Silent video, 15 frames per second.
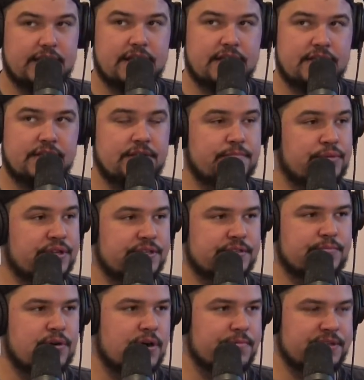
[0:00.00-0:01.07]
again, the police
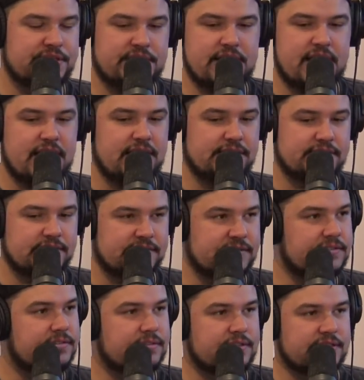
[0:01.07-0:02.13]
department denies
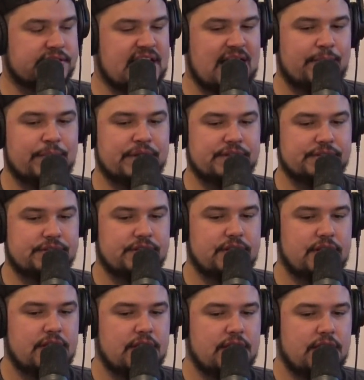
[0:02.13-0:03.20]
this happened
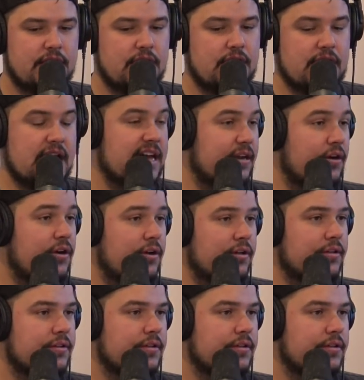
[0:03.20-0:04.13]
at all.